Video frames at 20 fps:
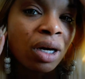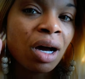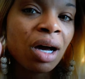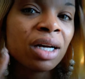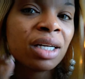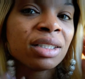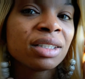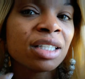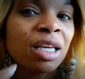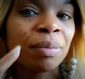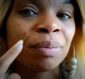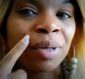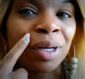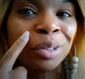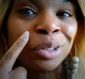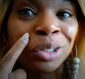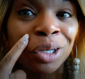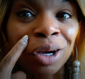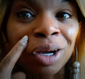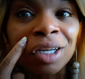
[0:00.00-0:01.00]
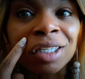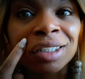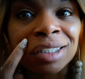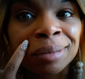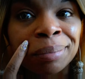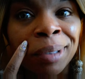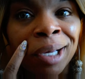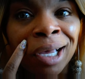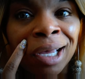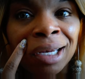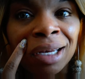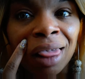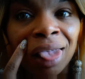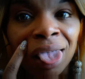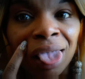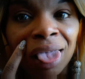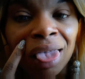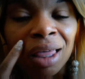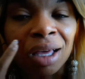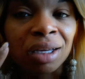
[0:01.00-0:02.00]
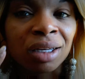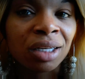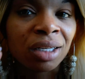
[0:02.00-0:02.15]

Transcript: on except a dark spot. Ugh,